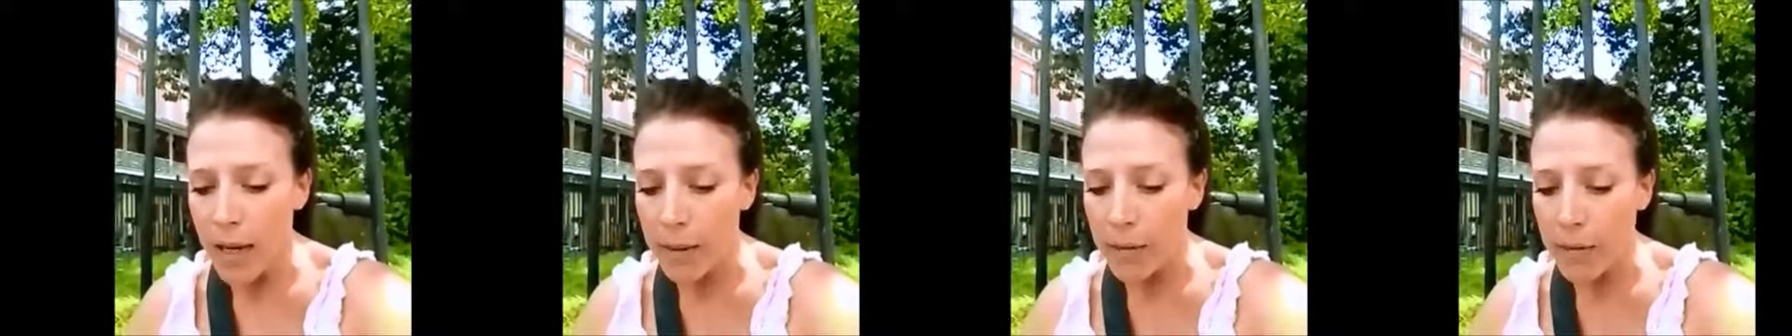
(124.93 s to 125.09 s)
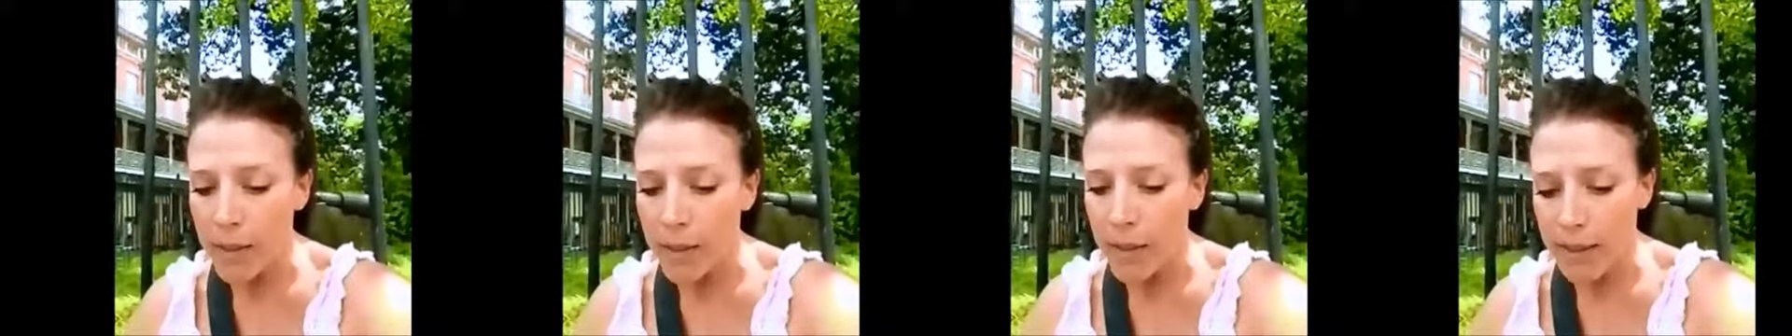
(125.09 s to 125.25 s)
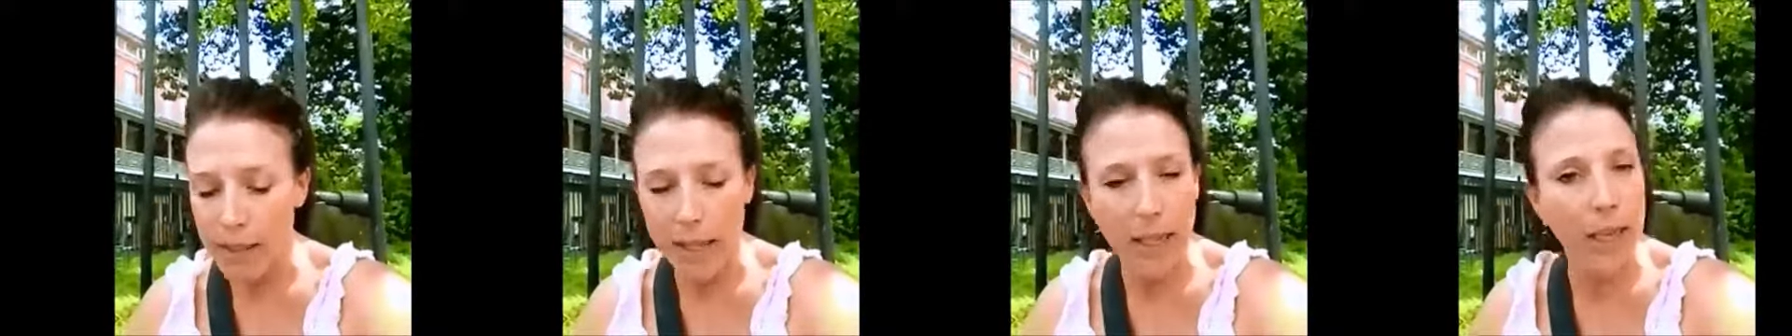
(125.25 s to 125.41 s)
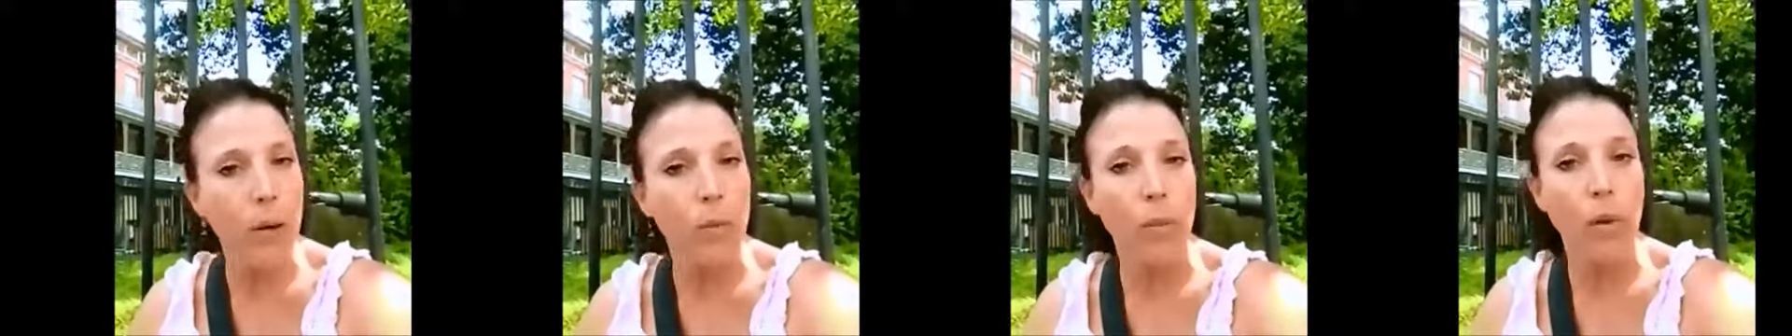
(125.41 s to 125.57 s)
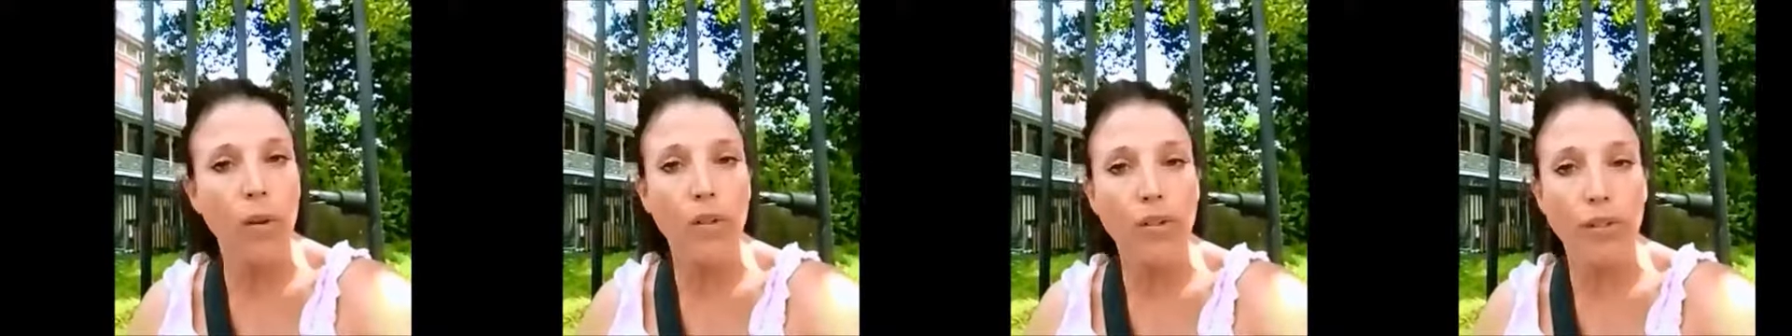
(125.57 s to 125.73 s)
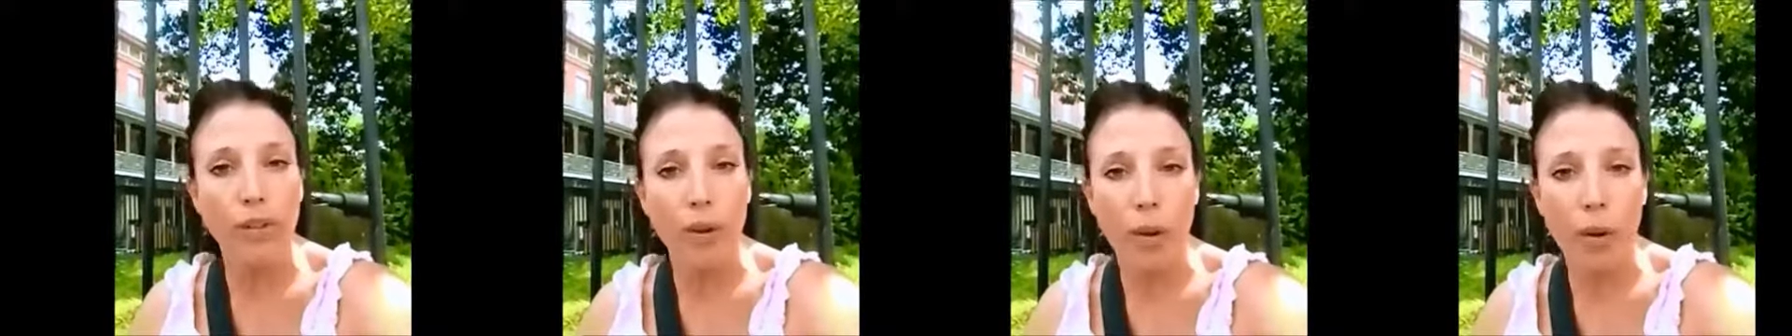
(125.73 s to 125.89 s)
sticking
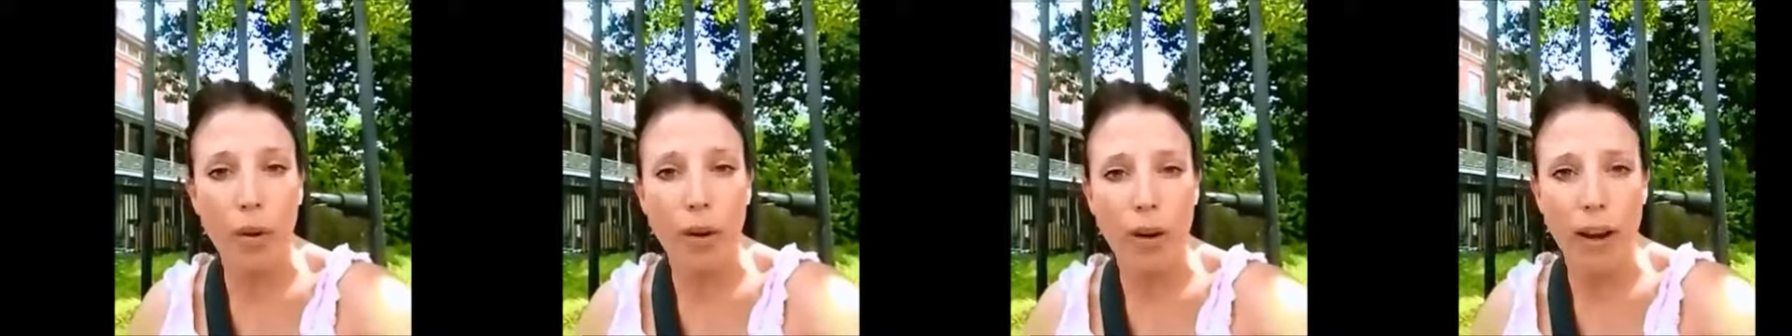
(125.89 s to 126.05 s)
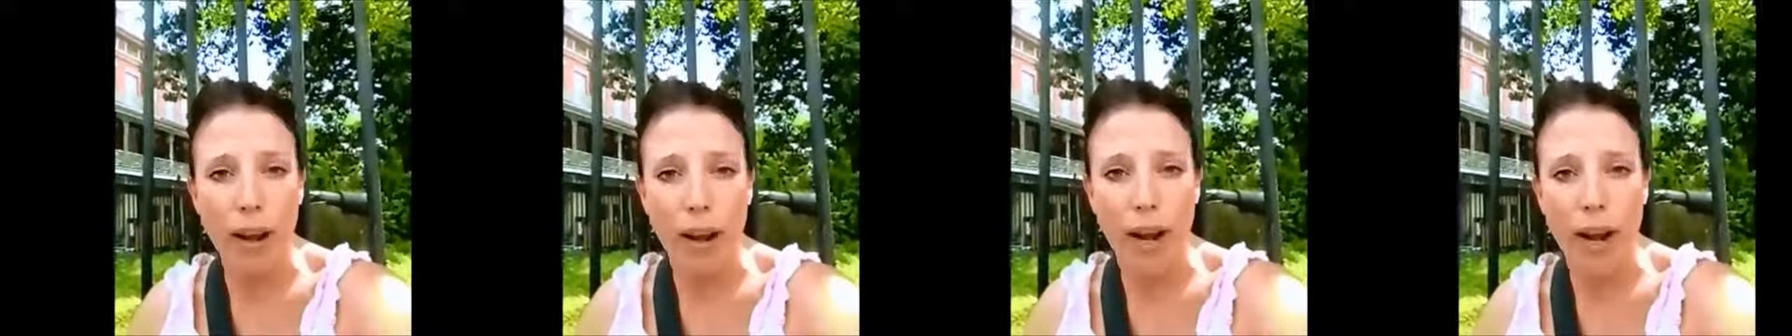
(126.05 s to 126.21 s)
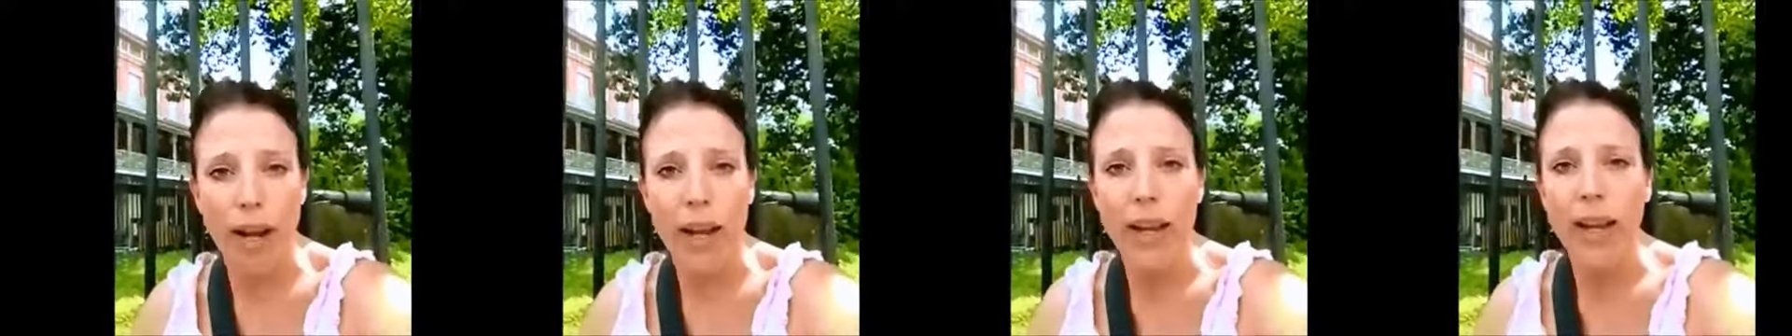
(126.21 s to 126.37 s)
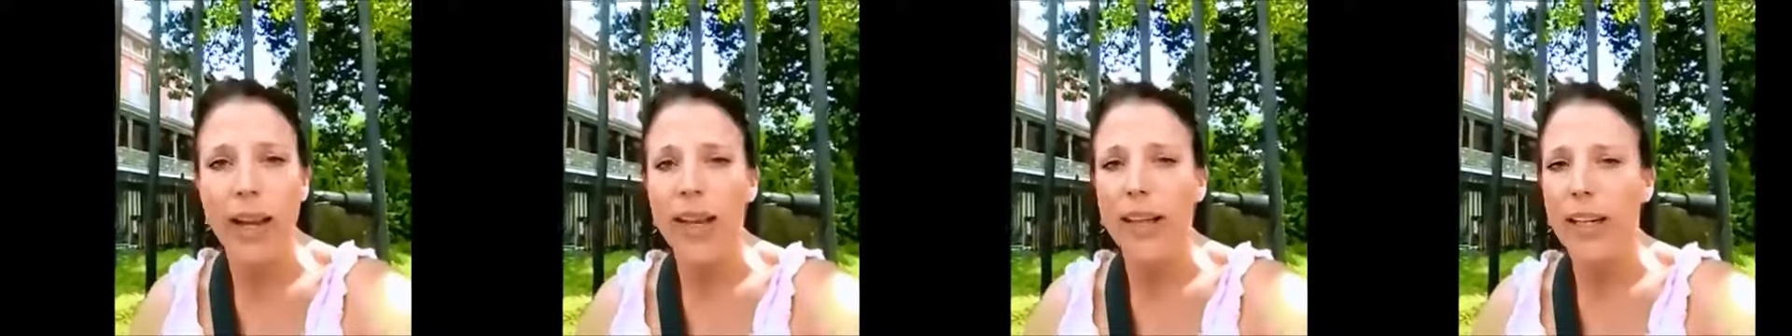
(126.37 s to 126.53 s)
with Florida,